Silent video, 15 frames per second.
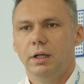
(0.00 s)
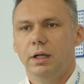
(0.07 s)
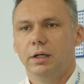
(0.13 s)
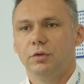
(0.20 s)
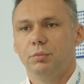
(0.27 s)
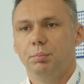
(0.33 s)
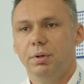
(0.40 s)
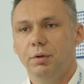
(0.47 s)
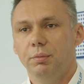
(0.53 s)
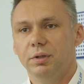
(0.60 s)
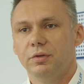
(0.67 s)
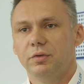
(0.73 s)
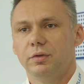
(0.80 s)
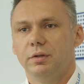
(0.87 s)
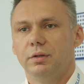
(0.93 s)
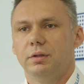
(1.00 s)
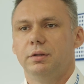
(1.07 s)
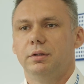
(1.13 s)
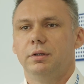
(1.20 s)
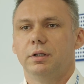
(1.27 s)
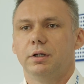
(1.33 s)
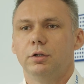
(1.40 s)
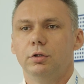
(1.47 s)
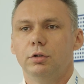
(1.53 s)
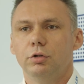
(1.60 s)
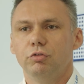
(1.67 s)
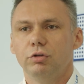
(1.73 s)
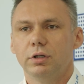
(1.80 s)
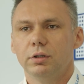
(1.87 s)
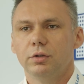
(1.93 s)
experience,
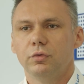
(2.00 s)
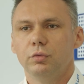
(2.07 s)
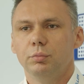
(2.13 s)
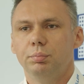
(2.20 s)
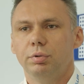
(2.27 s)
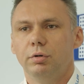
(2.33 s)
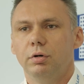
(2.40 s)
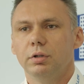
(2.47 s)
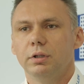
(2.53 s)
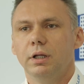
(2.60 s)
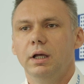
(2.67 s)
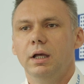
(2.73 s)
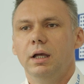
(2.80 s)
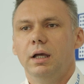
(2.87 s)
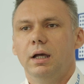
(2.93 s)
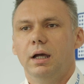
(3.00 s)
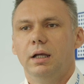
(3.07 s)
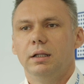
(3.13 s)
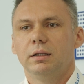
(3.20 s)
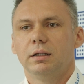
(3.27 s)
technological support, and